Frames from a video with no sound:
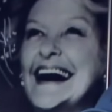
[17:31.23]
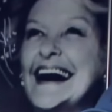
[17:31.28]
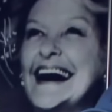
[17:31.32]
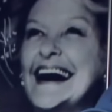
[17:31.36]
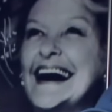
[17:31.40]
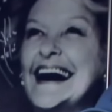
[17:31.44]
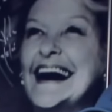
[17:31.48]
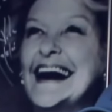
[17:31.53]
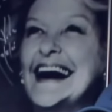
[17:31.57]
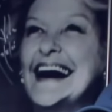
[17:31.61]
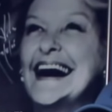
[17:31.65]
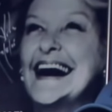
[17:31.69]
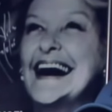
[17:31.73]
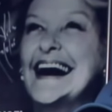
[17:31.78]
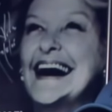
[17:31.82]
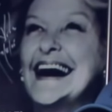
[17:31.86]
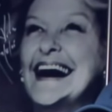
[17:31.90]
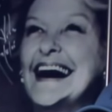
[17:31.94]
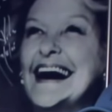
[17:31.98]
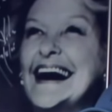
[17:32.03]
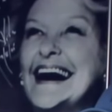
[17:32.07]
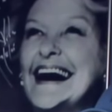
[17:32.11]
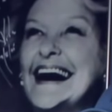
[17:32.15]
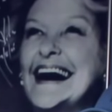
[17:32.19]

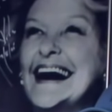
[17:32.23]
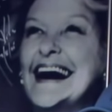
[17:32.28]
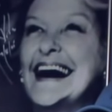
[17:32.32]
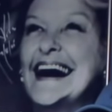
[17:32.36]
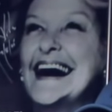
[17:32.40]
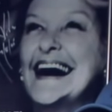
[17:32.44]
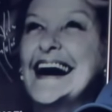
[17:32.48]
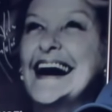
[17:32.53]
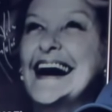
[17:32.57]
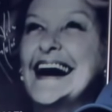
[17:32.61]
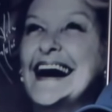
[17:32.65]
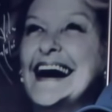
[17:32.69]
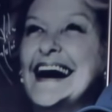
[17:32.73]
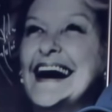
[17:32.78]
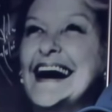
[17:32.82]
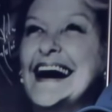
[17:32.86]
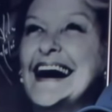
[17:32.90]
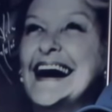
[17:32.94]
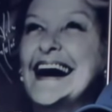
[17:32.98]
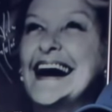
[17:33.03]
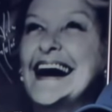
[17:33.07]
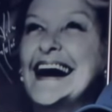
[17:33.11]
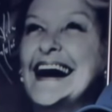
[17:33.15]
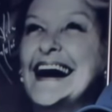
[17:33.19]

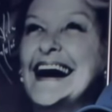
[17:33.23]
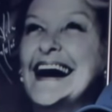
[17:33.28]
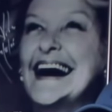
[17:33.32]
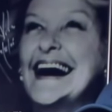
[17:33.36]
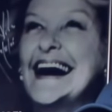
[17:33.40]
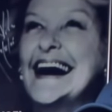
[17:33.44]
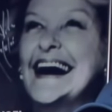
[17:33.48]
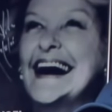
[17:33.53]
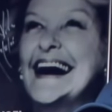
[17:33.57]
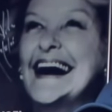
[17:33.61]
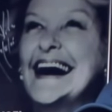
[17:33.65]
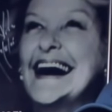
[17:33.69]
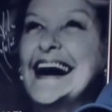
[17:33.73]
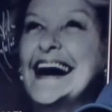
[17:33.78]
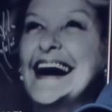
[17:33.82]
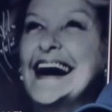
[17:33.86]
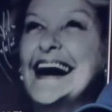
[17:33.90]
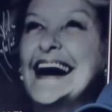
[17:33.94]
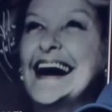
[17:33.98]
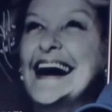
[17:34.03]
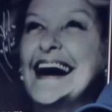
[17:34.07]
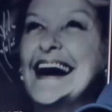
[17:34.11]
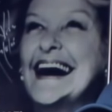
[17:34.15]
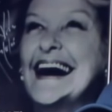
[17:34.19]

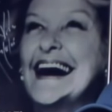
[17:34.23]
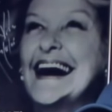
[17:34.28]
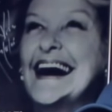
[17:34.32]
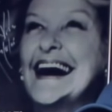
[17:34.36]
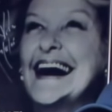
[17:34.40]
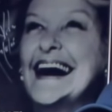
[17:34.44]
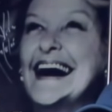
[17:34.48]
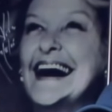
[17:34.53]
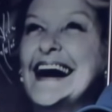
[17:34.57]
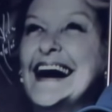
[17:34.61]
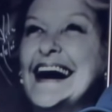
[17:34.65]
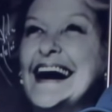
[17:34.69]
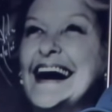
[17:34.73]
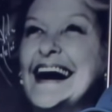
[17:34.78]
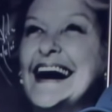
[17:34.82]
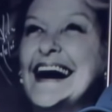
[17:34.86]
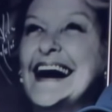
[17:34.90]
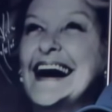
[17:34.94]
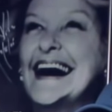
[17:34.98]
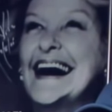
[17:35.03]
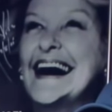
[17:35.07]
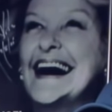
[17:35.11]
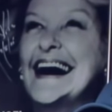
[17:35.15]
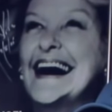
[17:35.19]

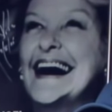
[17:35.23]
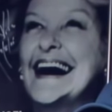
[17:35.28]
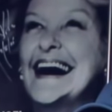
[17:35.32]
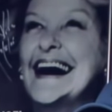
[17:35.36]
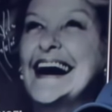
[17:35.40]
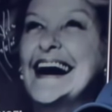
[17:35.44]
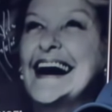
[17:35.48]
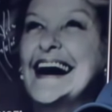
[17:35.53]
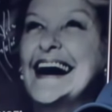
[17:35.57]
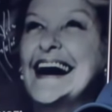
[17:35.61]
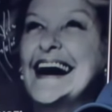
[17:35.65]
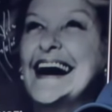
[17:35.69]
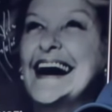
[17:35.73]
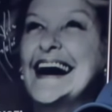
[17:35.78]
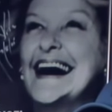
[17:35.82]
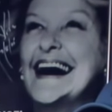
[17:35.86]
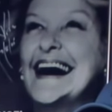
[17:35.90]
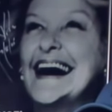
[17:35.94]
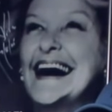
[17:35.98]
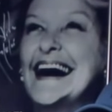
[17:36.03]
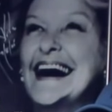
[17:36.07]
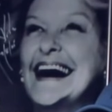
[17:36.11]
No words are spoken by the person on screen.